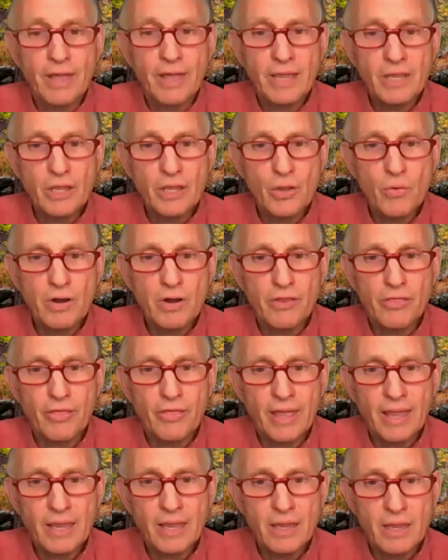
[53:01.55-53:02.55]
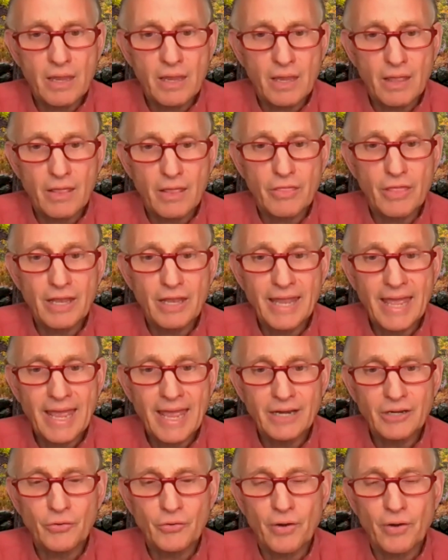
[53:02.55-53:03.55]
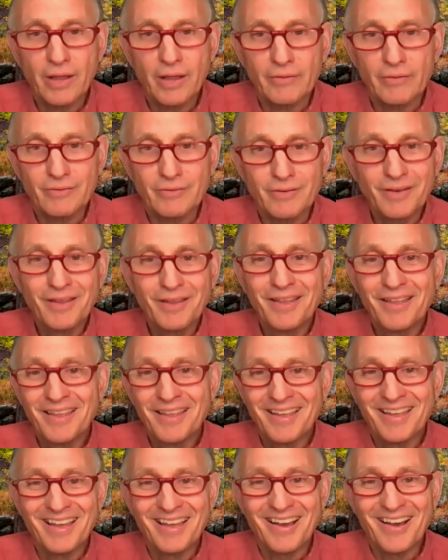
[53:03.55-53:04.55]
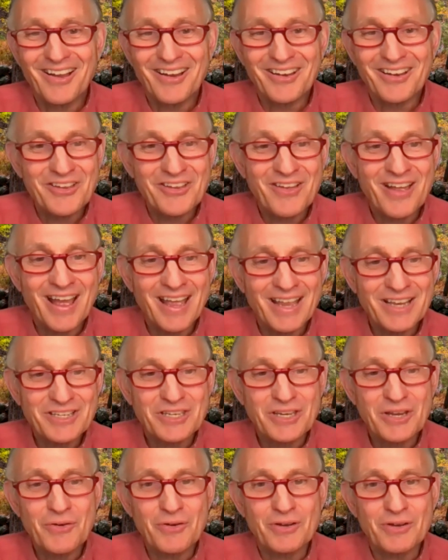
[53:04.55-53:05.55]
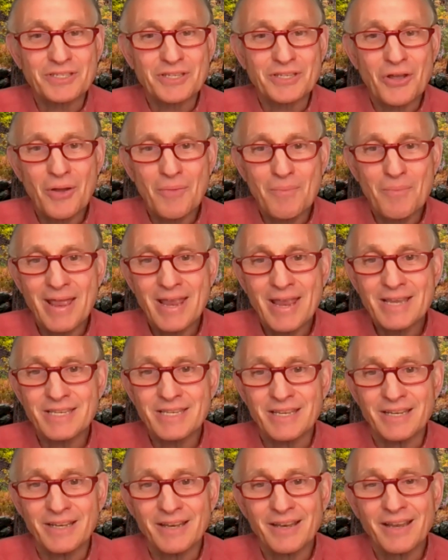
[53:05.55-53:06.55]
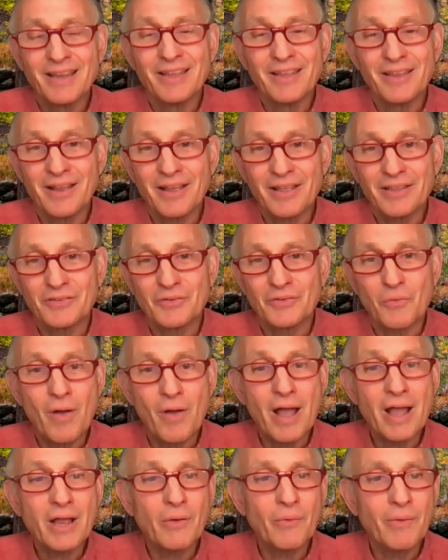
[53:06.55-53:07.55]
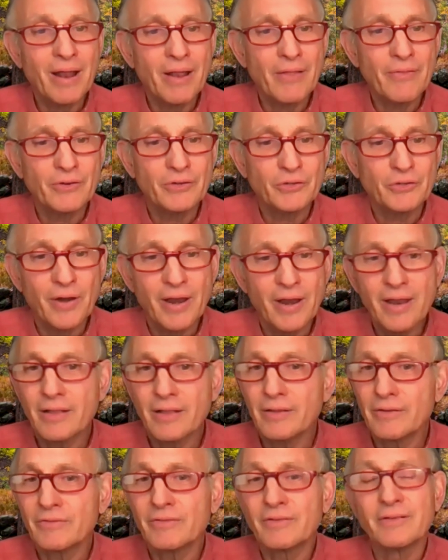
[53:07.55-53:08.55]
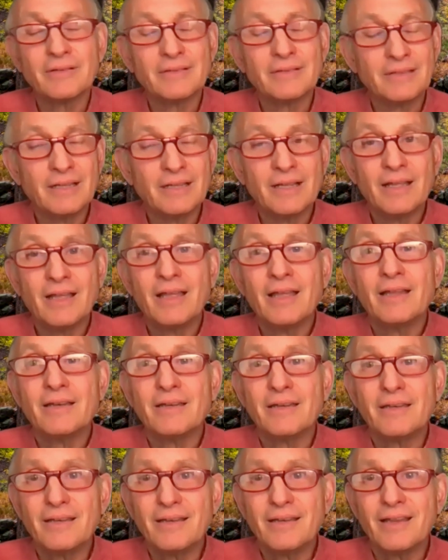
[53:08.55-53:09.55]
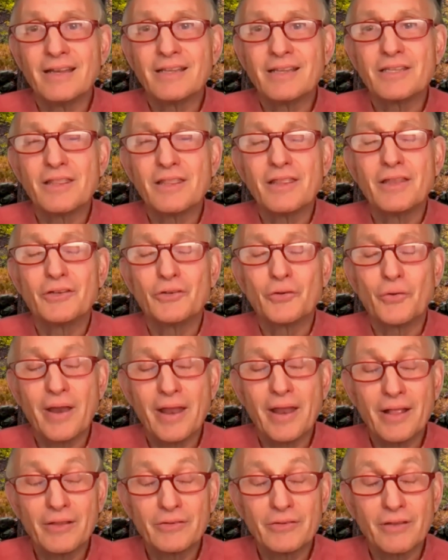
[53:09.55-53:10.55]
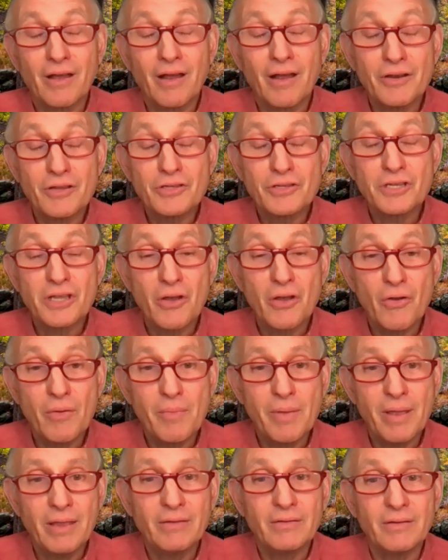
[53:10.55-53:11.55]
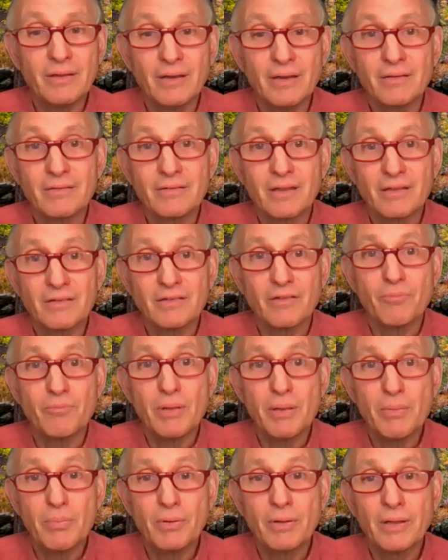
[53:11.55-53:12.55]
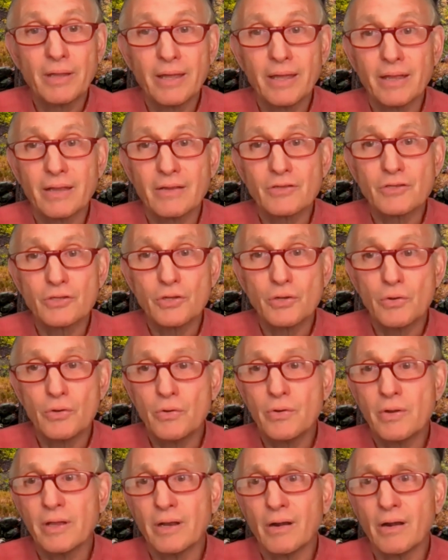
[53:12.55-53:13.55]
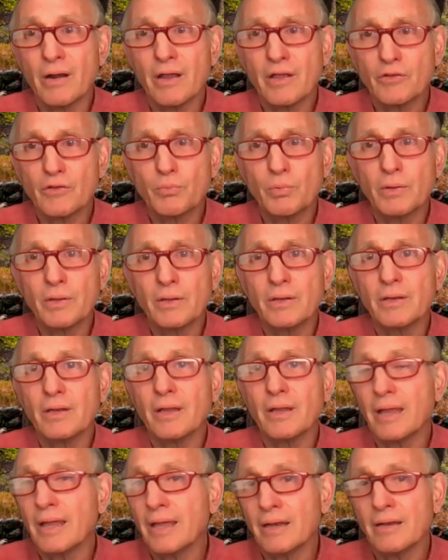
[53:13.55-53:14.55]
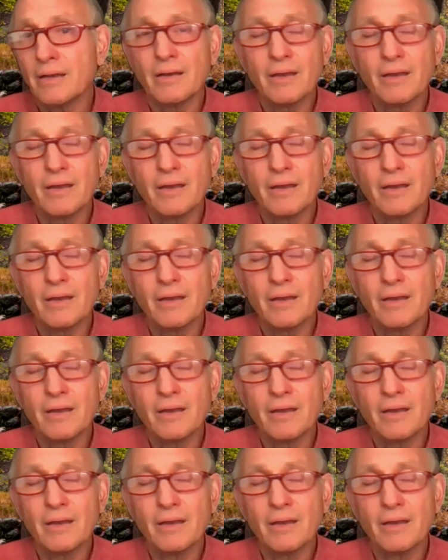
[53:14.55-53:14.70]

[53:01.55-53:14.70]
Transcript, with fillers: you and thank the Land Trust. All you guys do are so amazing. You guys walk around the trails. It's the trails are so amazing. It's because of people like Sue and her husband and